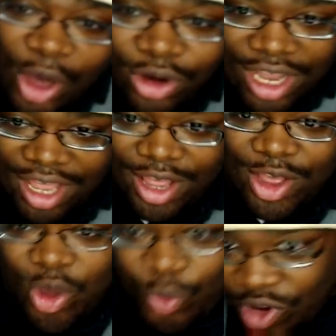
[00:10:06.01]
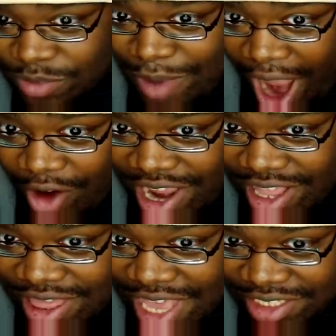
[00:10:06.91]
Lola was
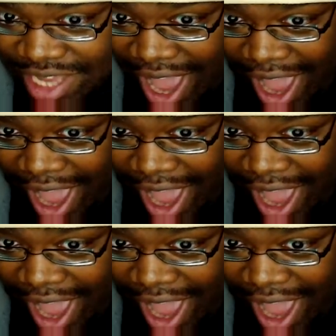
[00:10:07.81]
marrying this